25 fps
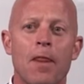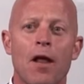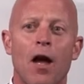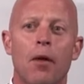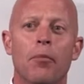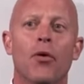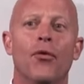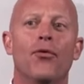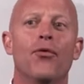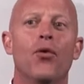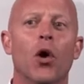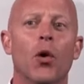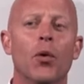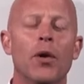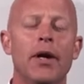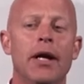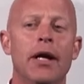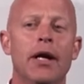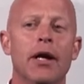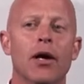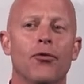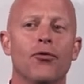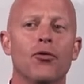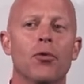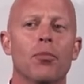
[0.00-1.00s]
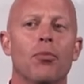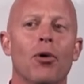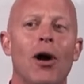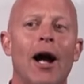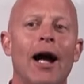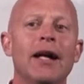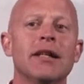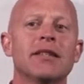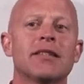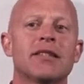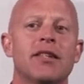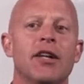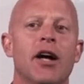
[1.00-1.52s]
before we hear from
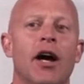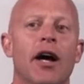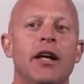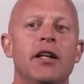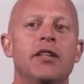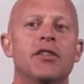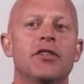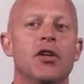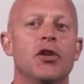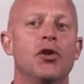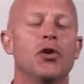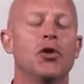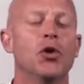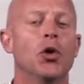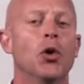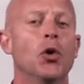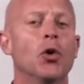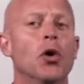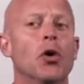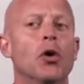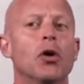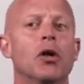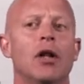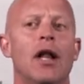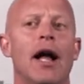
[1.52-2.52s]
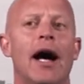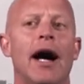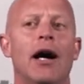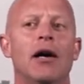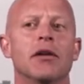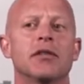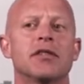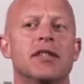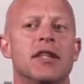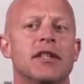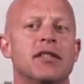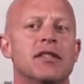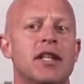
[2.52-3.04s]
Brian Stikes, Google
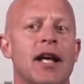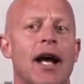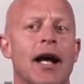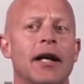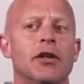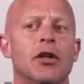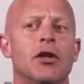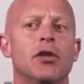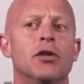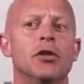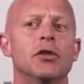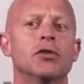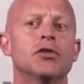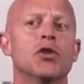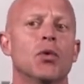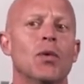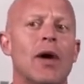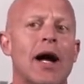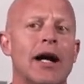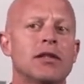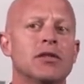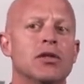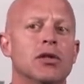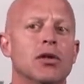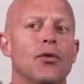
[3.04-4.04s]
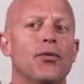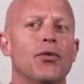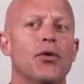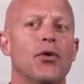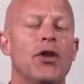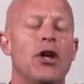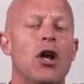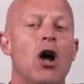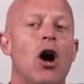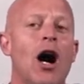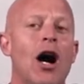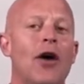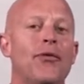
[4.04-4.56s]
Cloud's Technical Director for
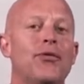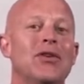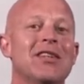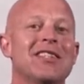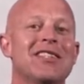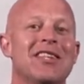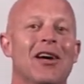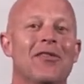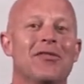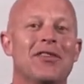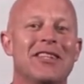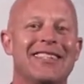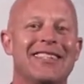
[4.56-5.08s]
the Office of the